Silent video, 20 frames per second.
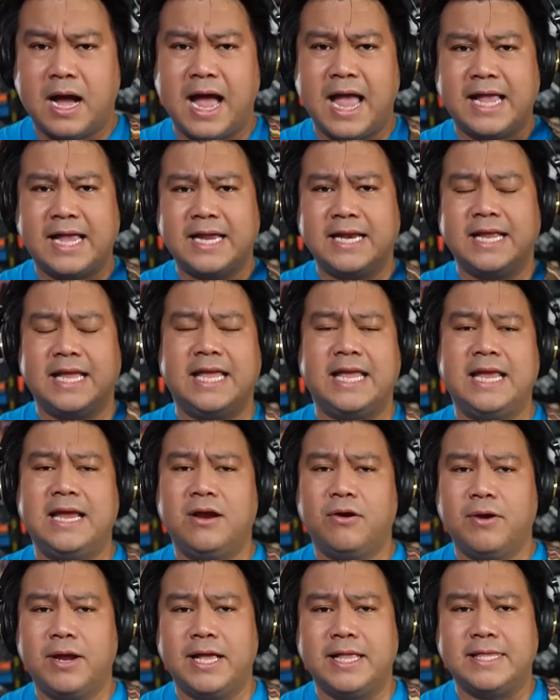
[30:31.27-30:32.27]
I can
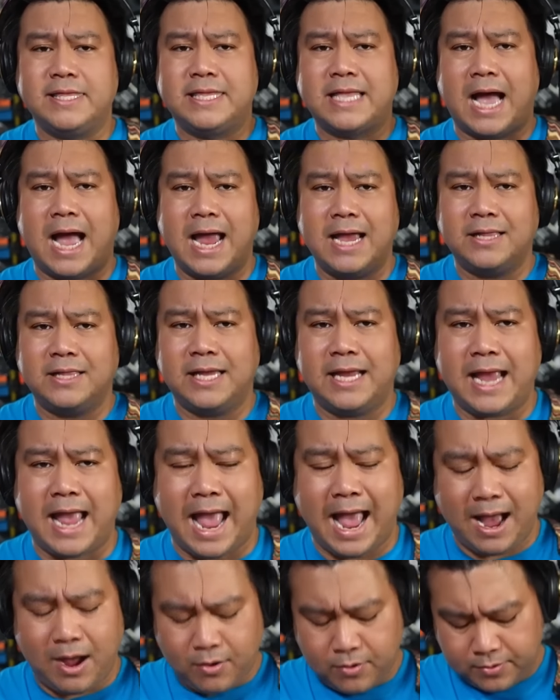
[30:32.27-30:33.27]
hear it dialing
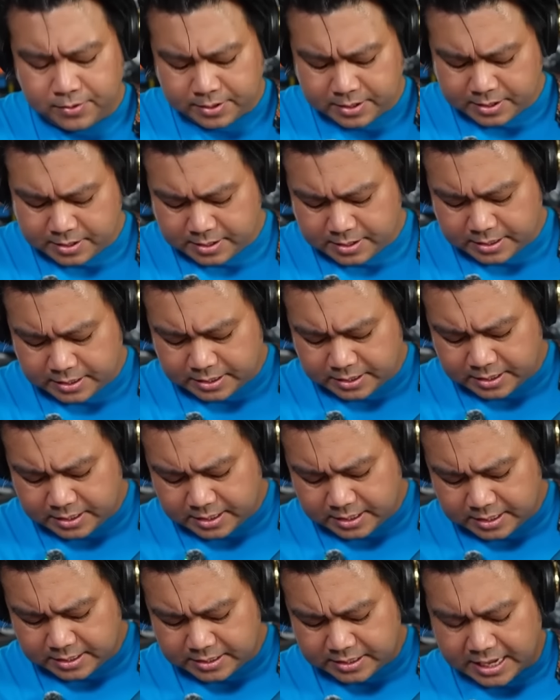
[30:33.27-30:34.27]
out
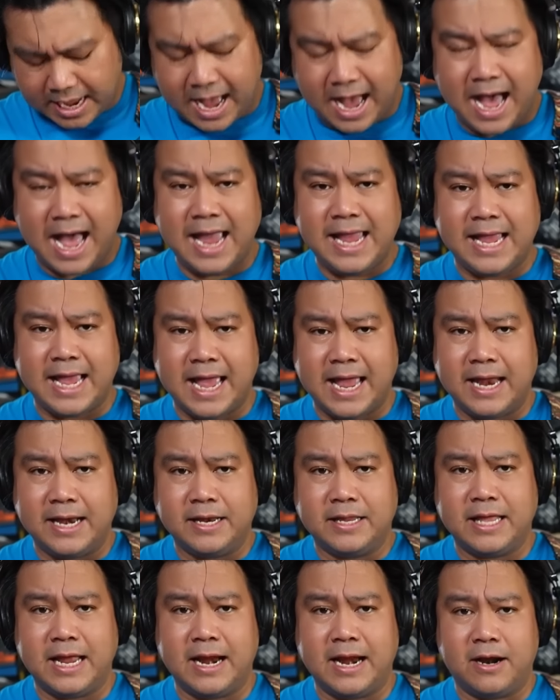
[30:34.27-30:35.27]
the high
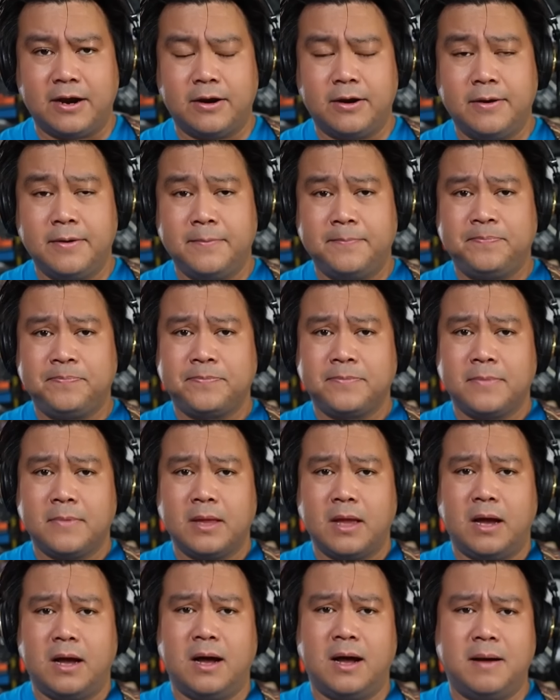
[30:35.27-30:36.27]
end there,
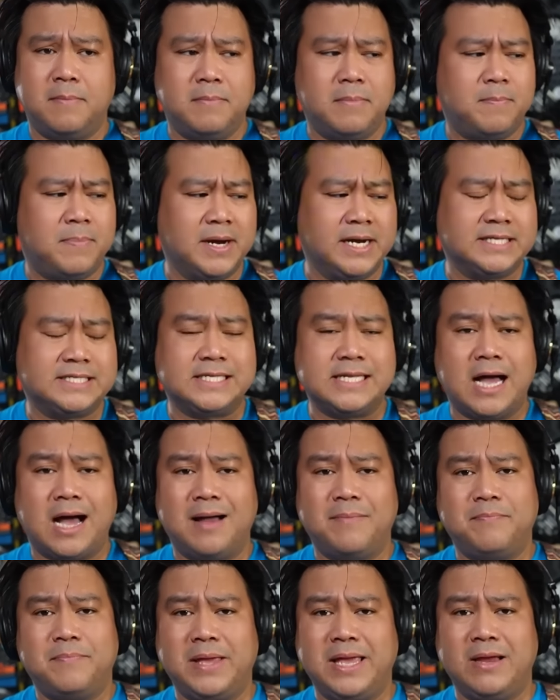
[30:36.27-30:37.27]
but it's
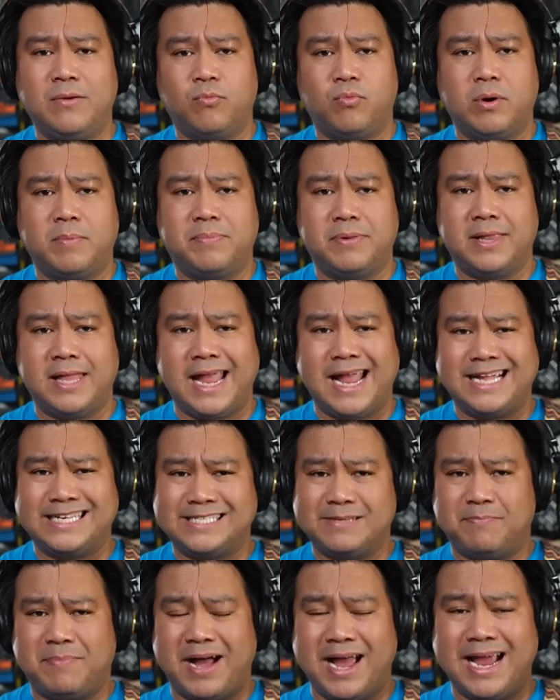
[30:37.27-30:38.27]
not being
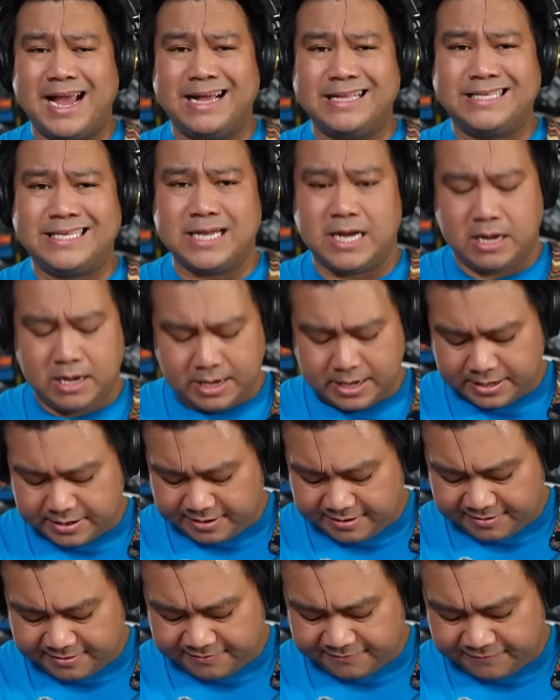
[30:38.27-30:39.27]
replaced by a ton
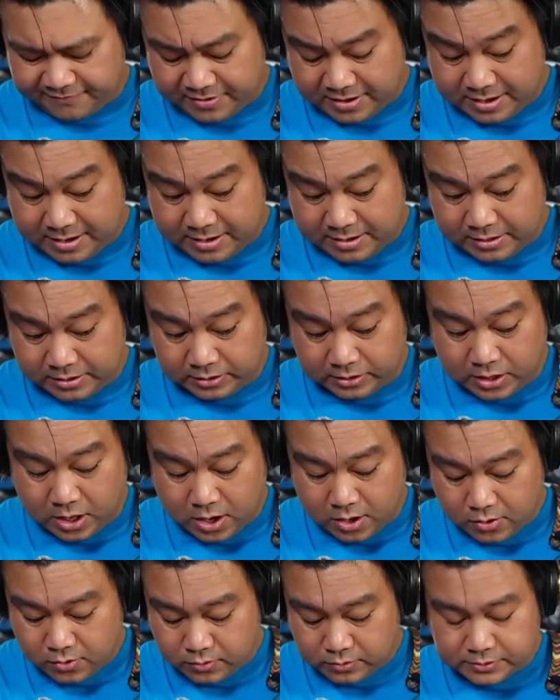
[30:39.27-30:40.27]
of
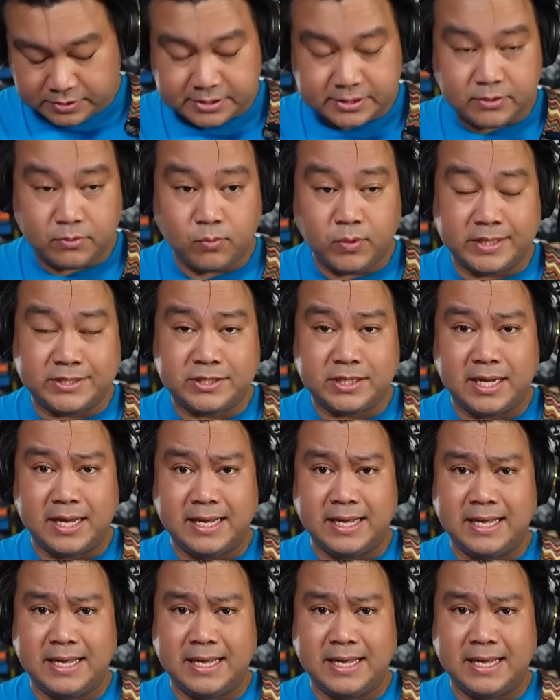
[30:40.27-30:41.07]
lows, which